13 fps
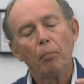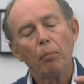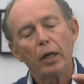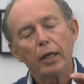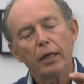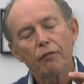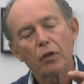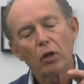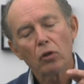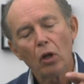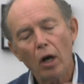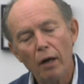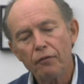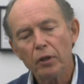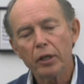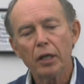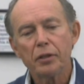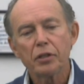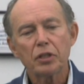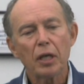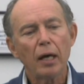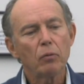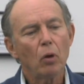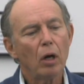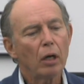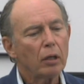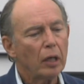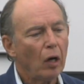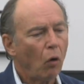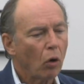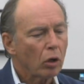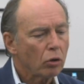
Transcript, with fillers: But if they're lawfully on the sidewalk, or